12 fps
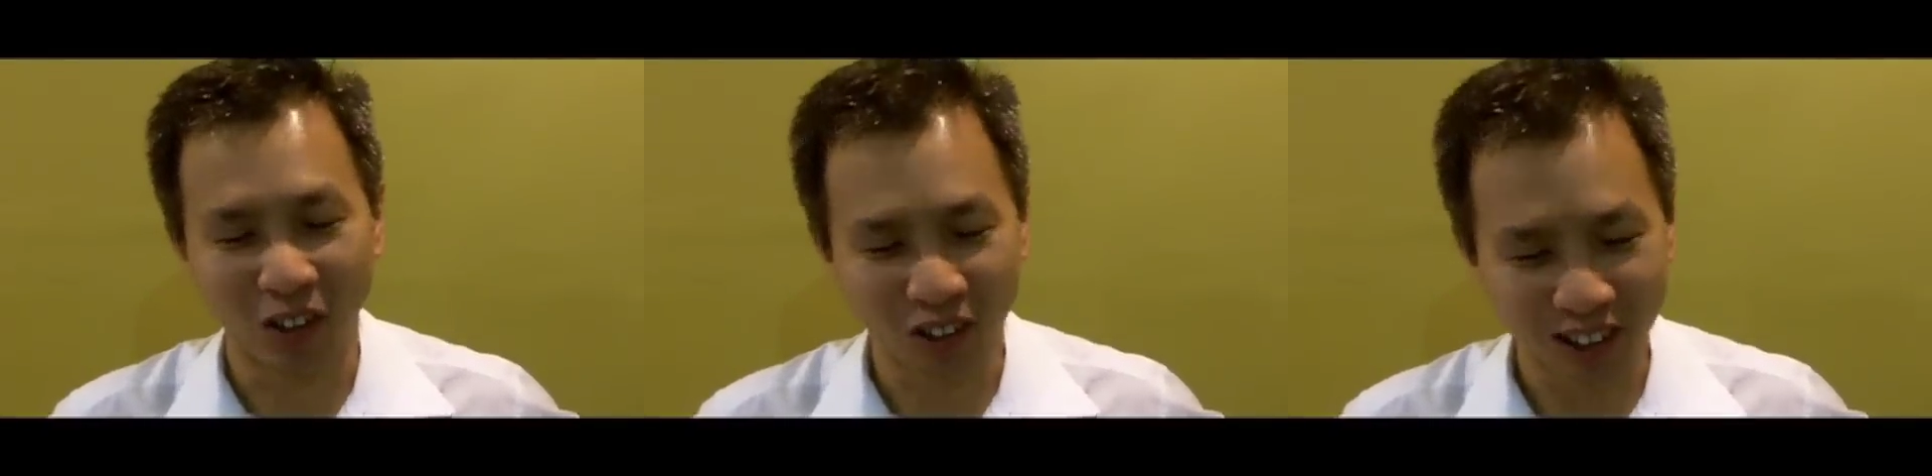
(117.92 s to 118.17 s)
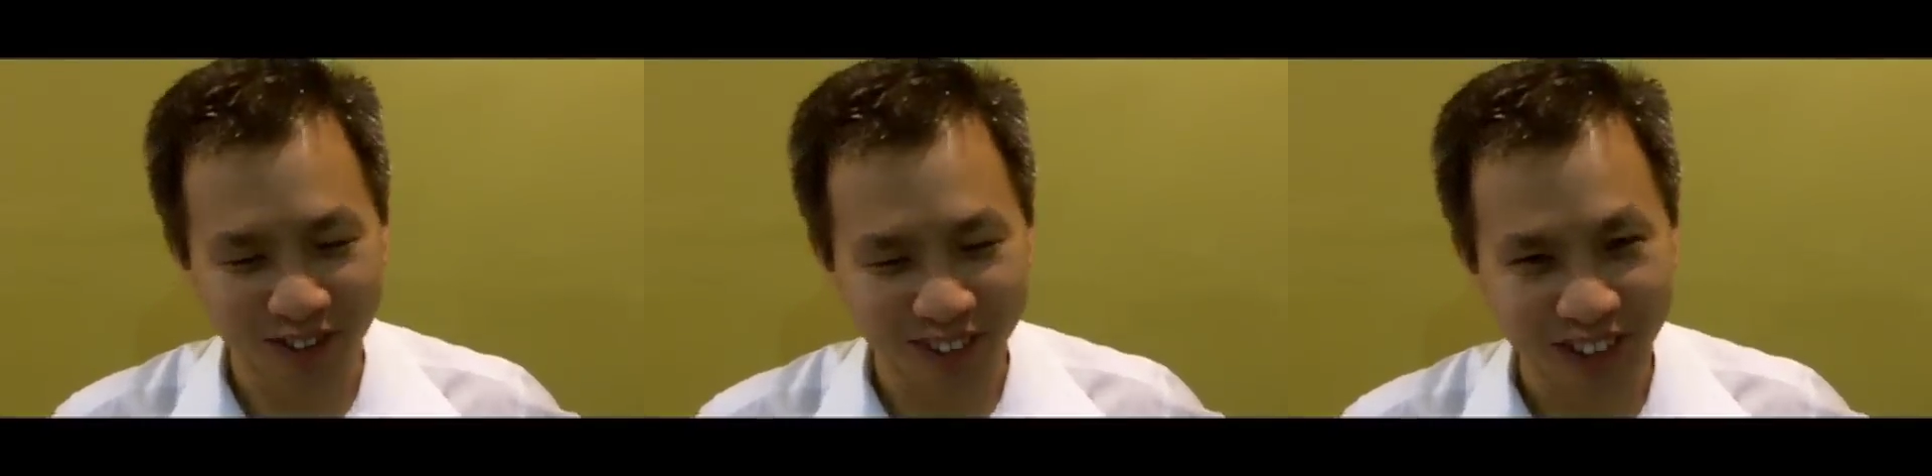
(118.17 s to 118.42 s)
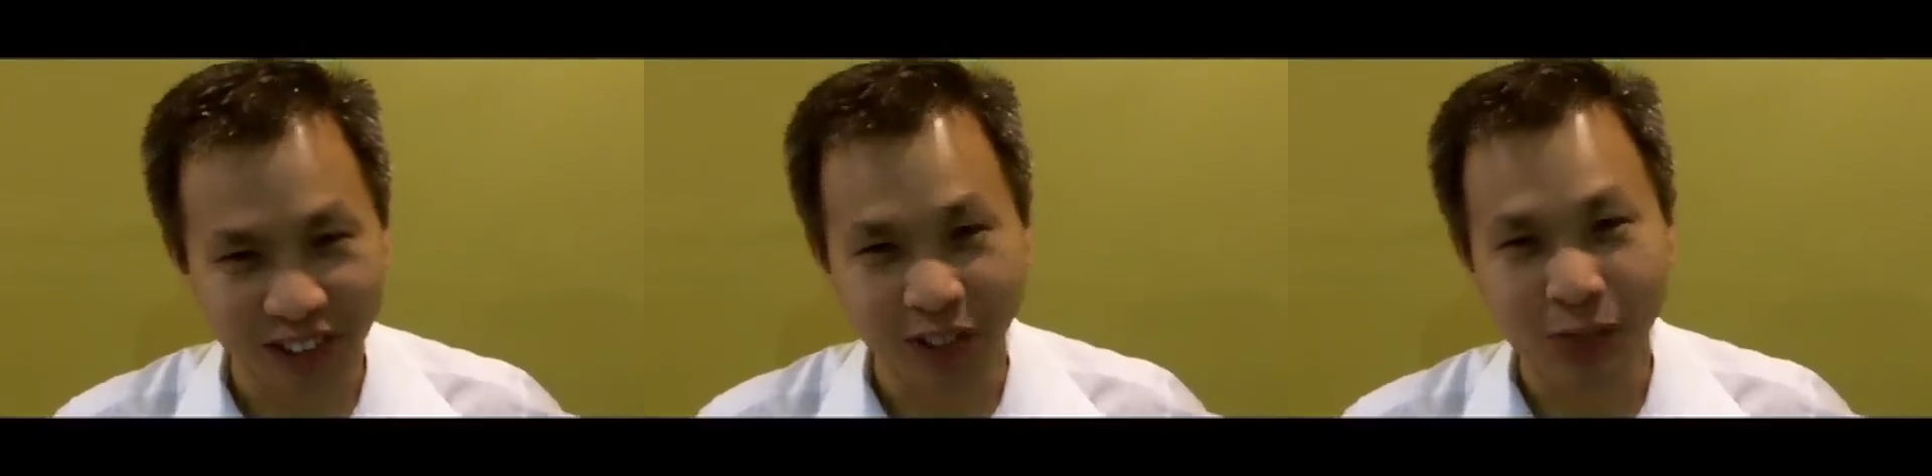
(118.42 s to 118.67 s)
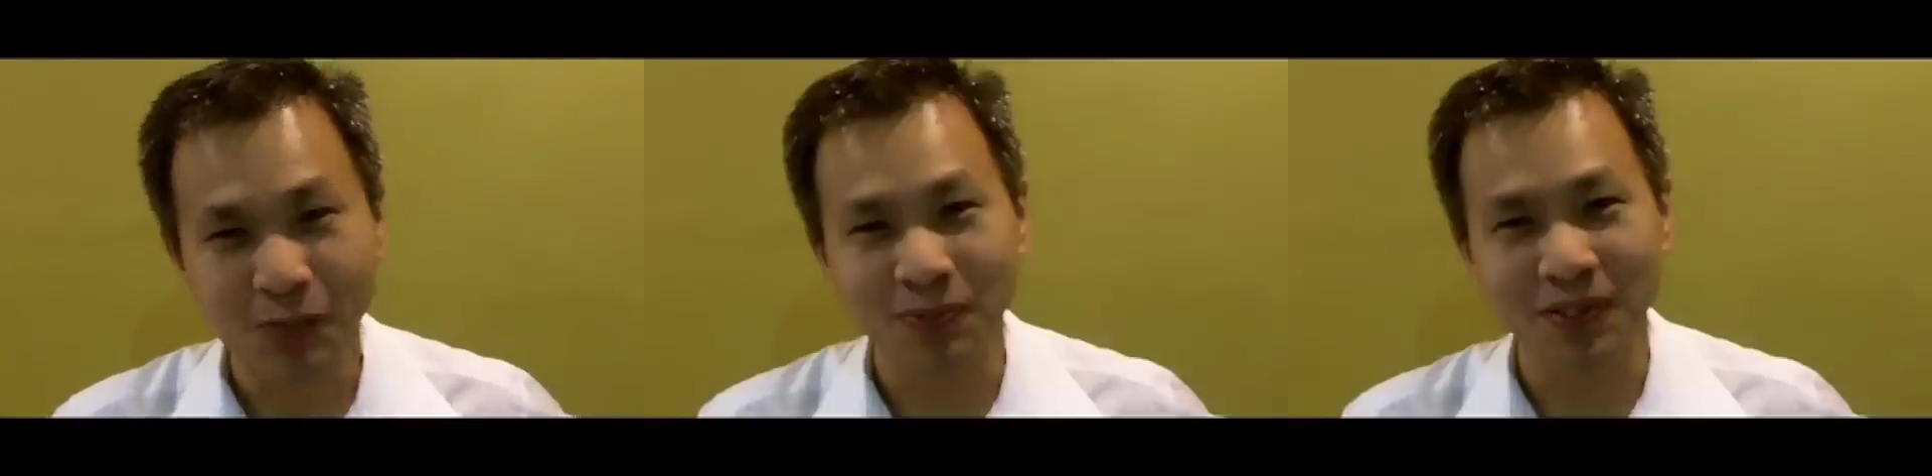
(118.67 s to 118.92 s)
long live the
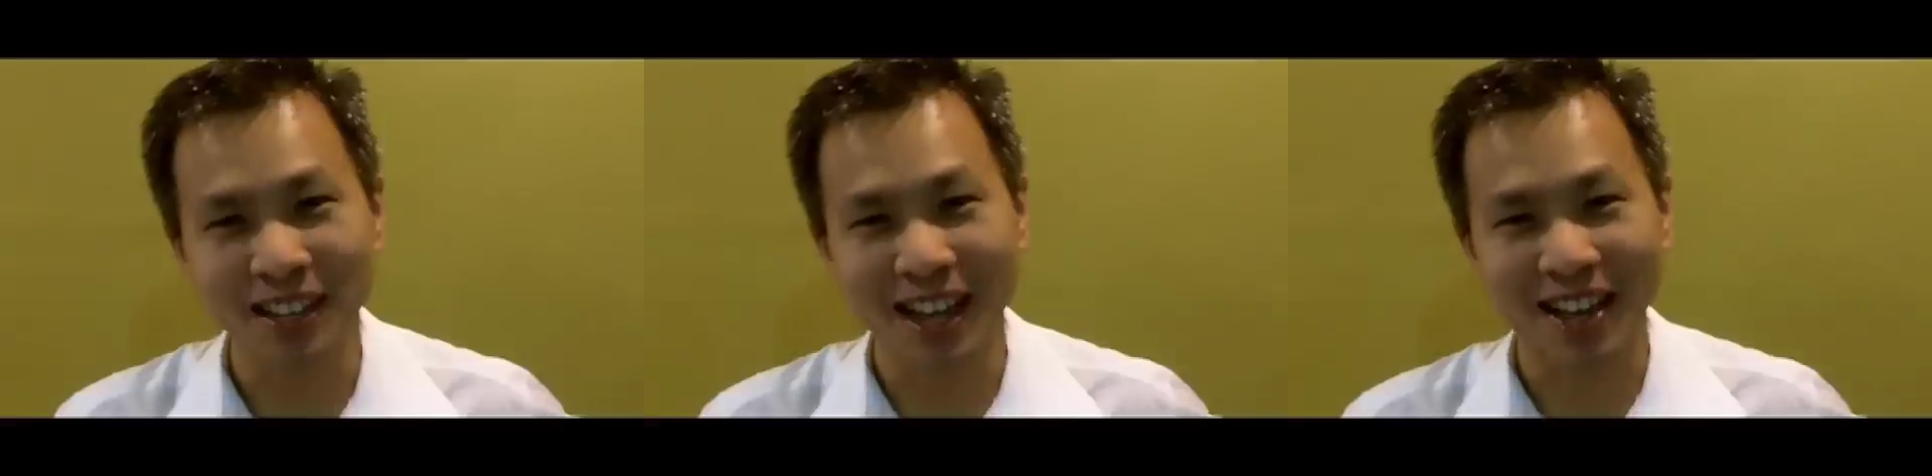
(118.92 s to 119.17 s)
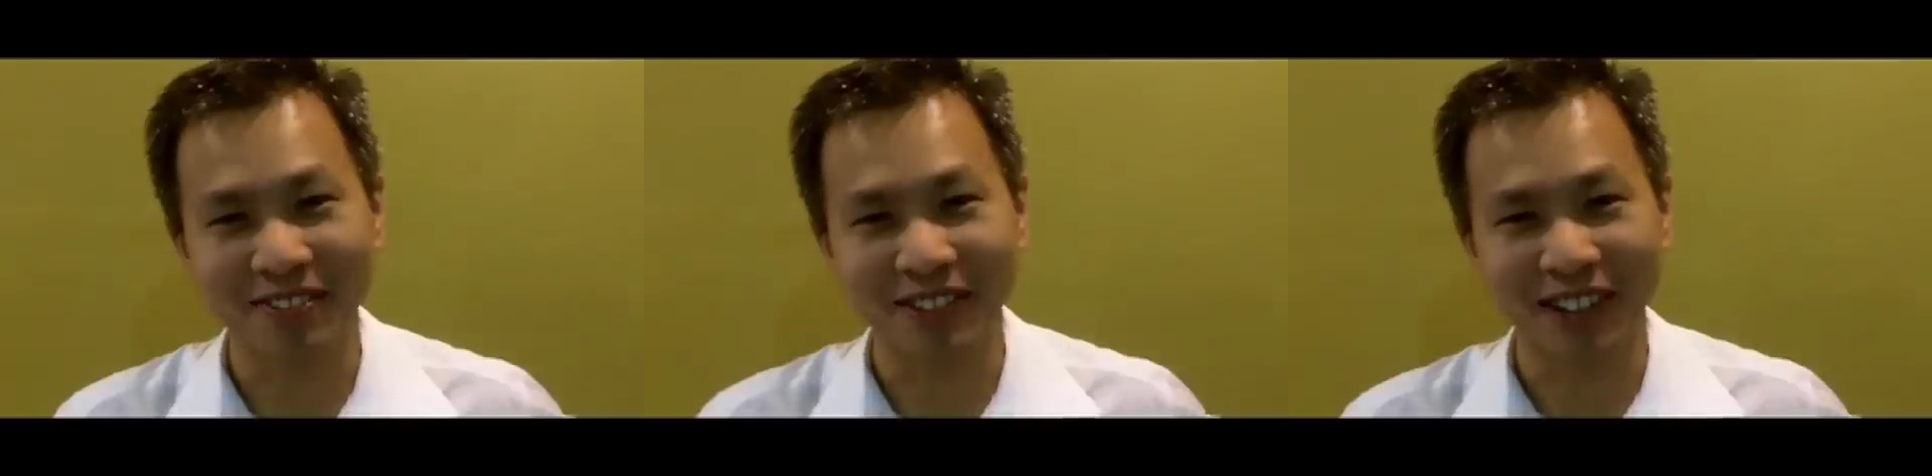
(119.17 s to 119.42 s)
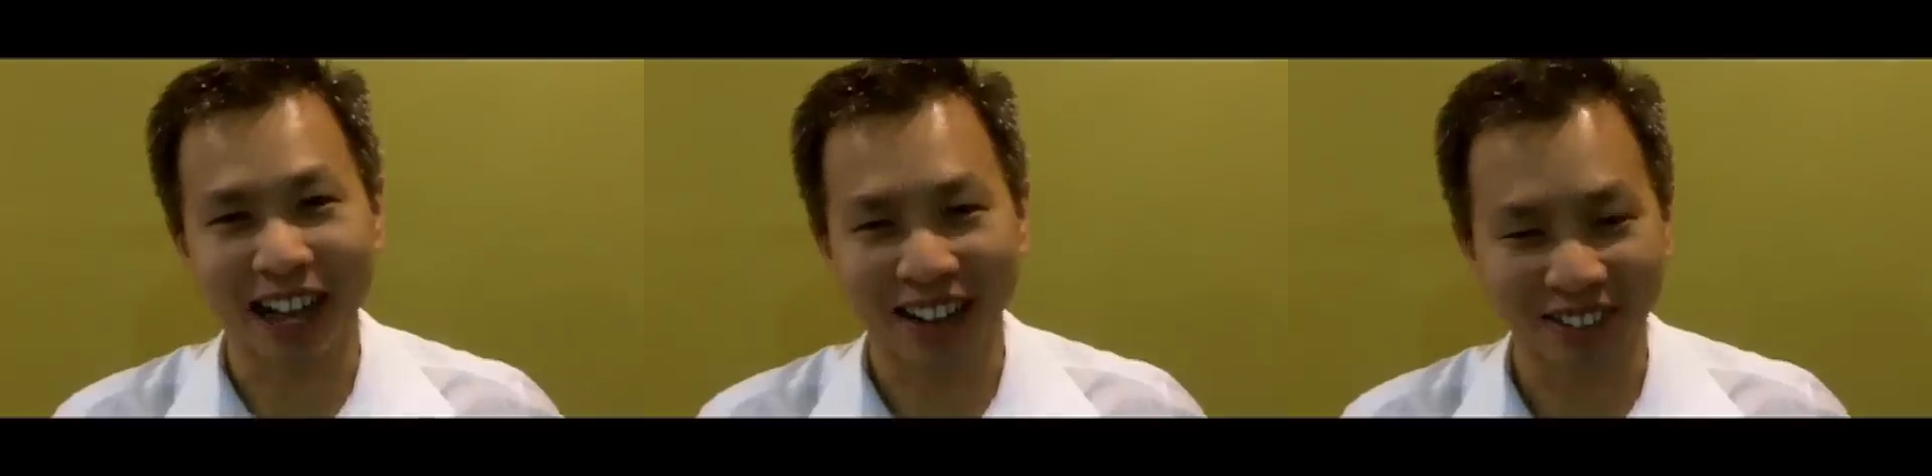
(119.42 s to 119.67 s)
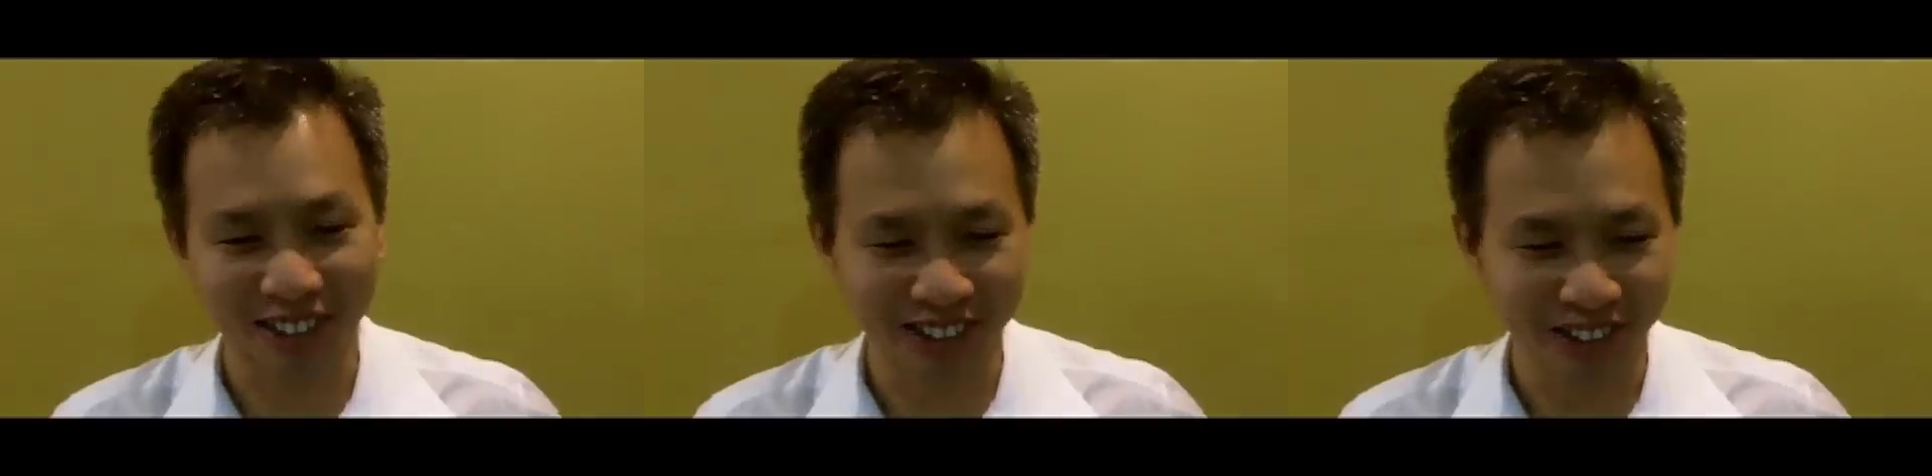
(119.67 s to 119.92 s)
show. They have got
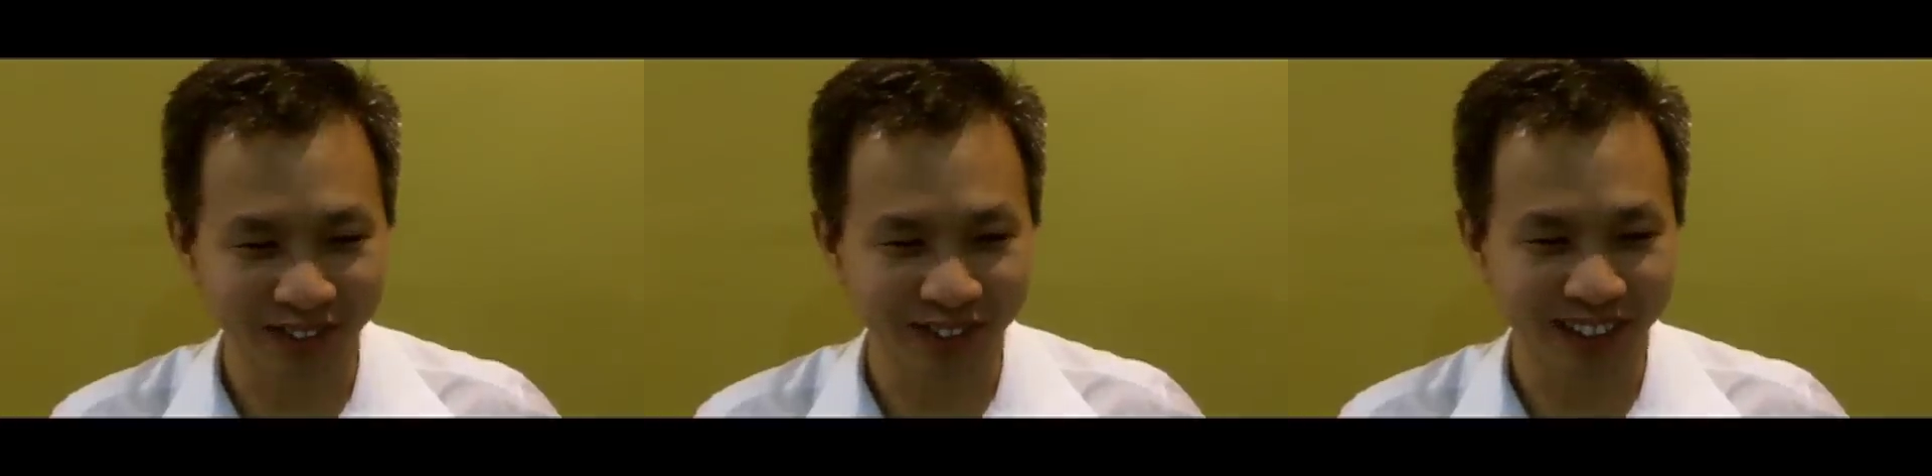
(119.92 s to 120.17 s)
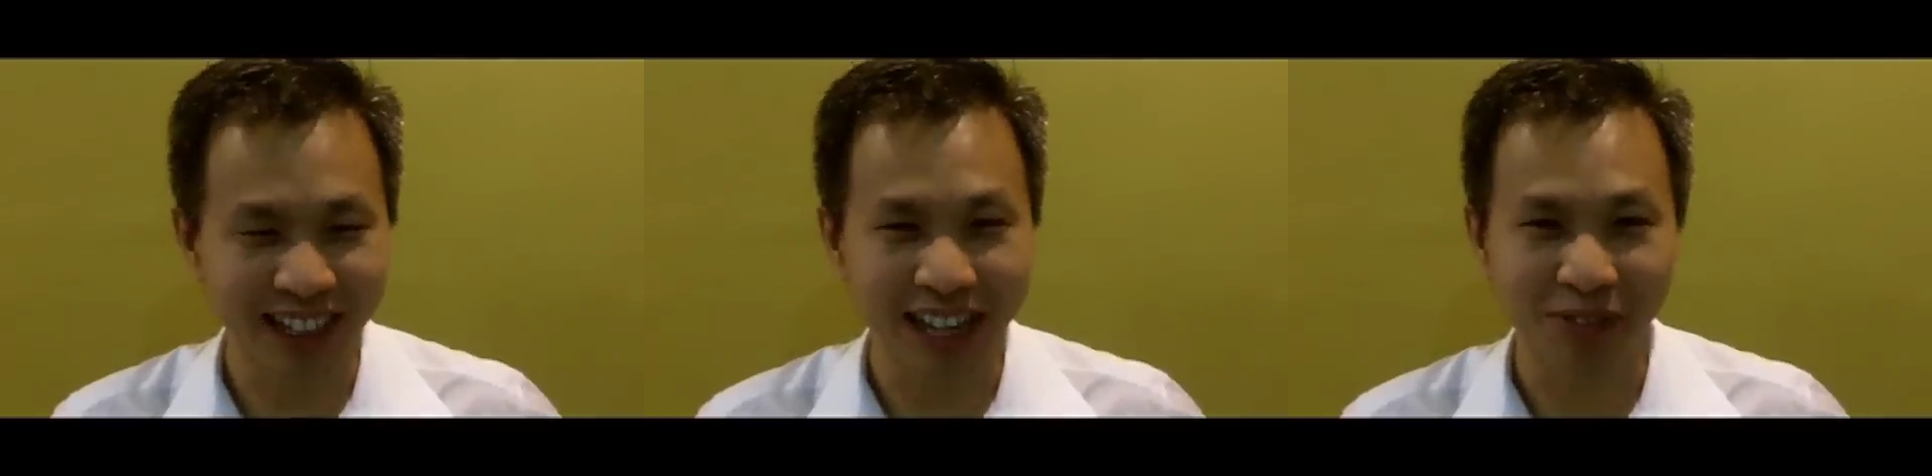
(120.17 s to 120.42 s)
hundred so far.